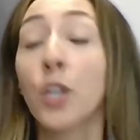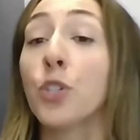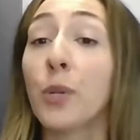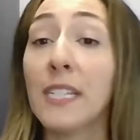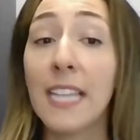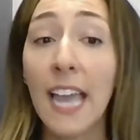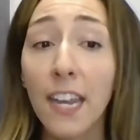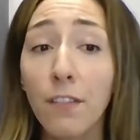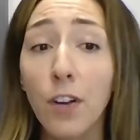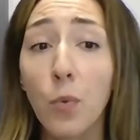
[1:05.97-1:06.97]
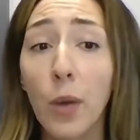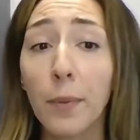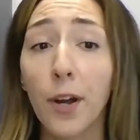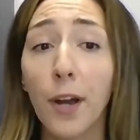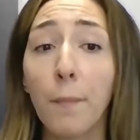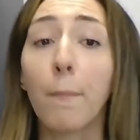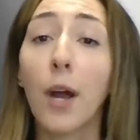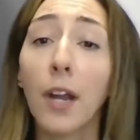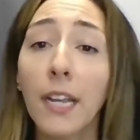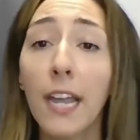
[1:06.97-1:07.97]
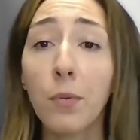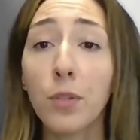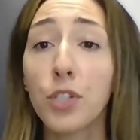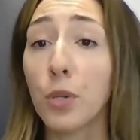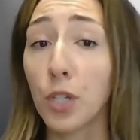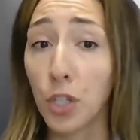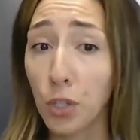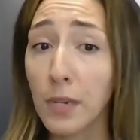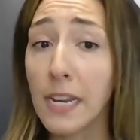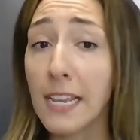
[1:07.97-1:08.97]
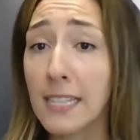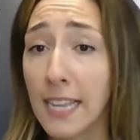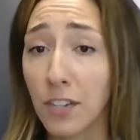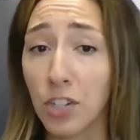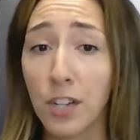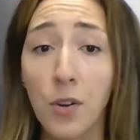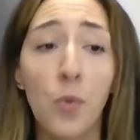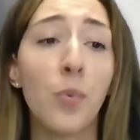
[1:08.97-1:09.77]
Towards the end of our webinar, Mark and I will do a Q&A session